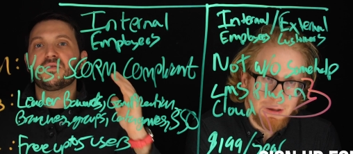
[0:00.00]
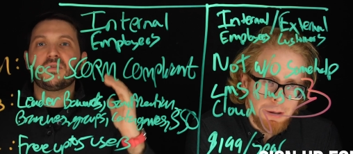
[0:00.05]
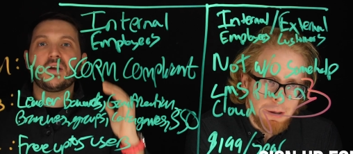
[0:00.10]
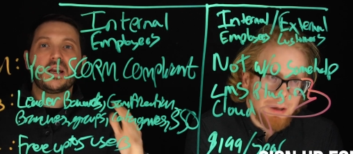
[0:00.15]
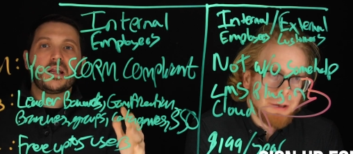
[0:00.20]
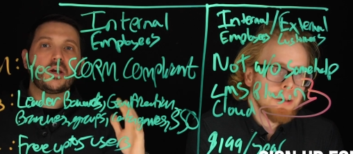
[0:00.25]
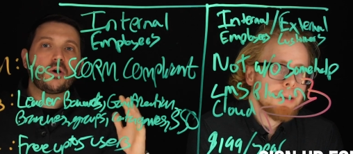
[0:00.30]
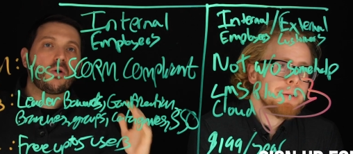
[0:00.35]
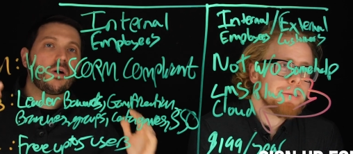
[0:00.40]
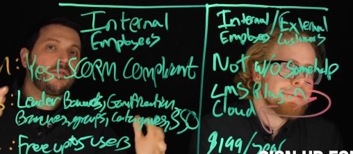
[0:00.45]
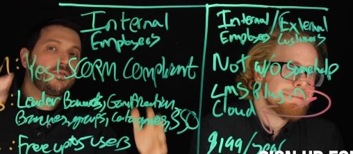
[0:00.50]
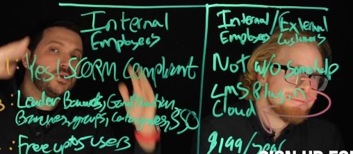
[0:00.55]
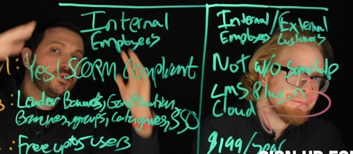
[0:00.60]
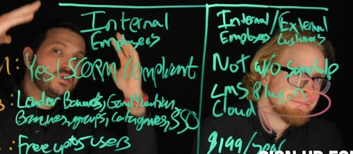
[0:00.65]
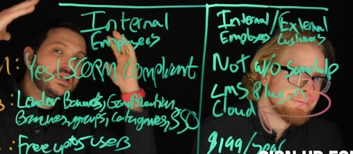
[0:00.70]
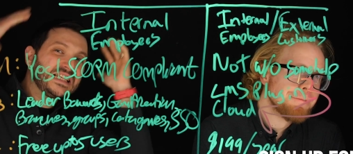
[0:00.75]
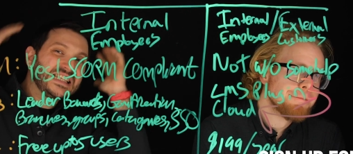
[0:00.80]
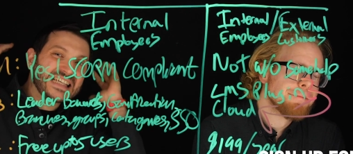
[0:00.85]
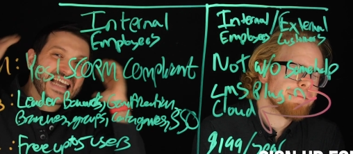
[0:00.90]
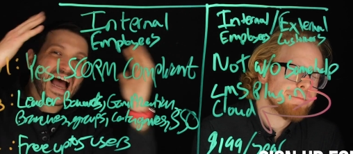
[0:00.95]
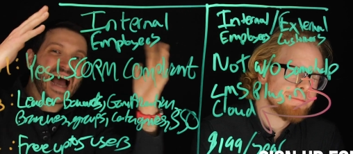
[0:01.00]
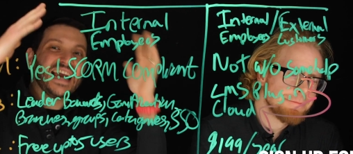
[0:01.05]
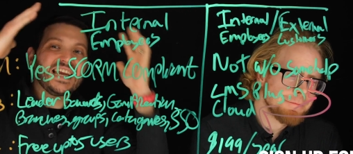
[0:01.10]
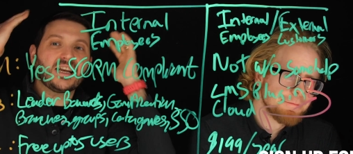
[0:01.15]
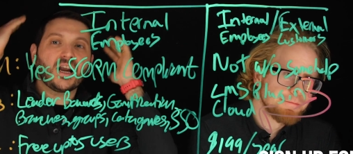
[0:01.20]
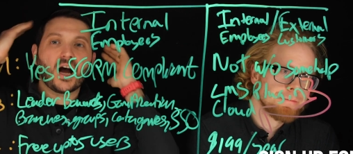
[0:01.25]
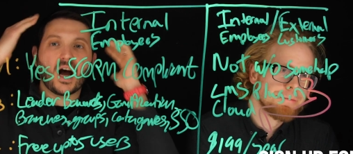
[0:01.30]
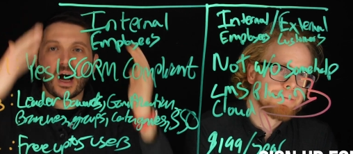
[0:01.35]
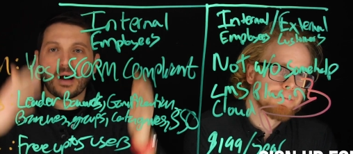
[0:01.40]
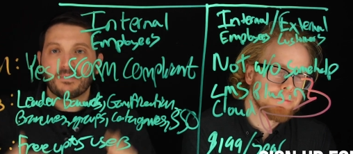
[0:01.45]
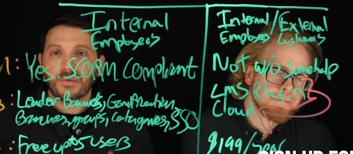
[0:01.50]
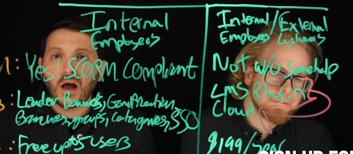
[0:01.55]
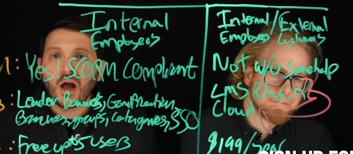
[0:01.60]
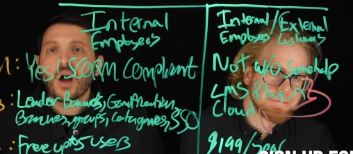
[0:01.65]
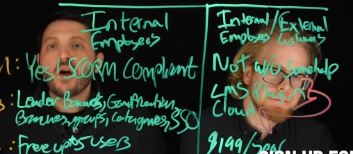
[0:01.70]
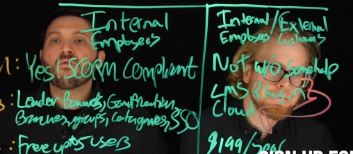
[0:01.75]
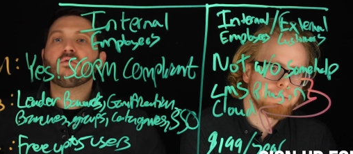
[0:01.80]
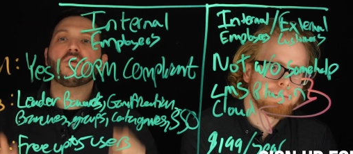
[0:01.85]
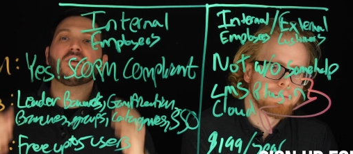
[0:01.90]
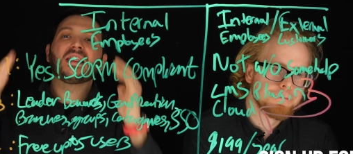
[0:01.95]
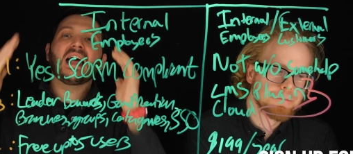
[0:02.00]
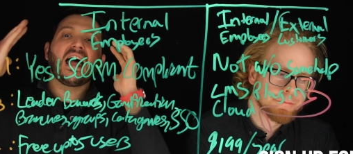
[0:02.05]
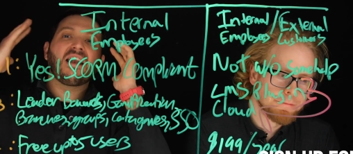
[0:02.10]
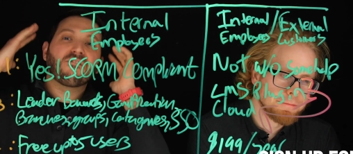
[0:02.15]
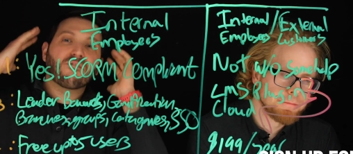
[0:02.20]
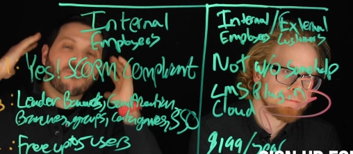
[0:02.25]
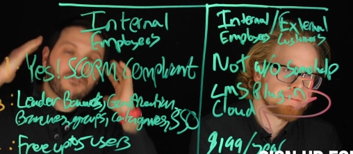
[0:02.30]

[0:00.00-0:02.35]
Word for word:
Speaker 1: video, if you sign up for that